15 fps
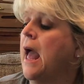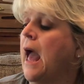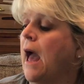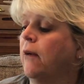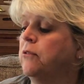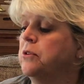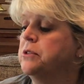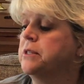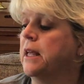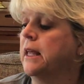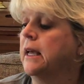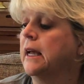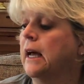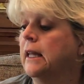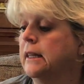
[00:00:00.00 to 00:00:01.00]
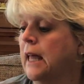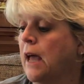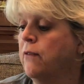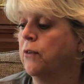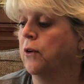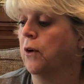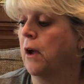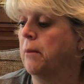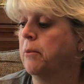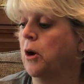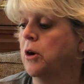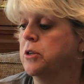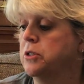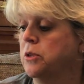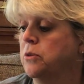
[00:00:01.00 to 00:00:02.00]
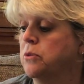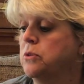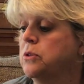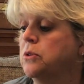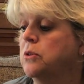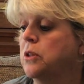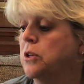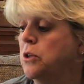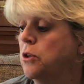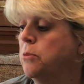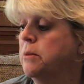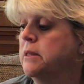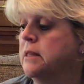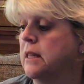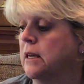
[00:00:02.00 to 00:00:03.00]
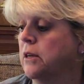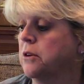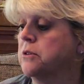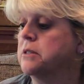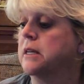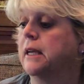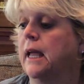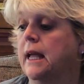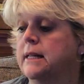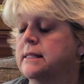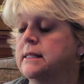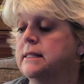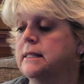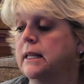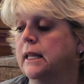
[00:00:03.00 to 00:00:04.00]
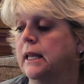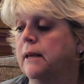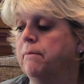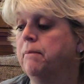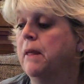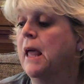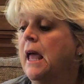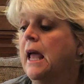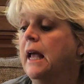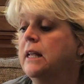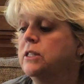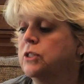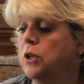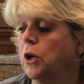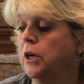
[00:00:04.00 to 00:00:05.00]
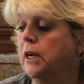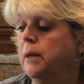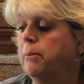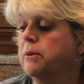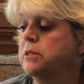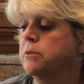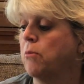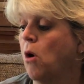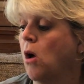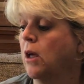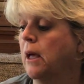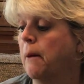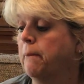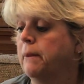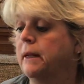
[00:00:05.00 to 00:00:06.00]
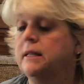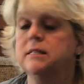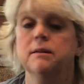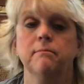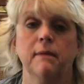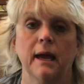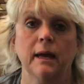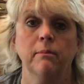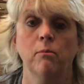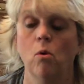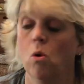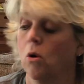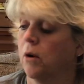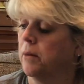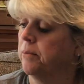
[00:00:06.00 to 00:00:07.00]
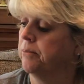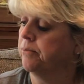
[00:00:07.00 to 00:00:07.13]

After selling a laughogram cartoon to the Newman Theaters in Kansas City, he started up a small company to make more.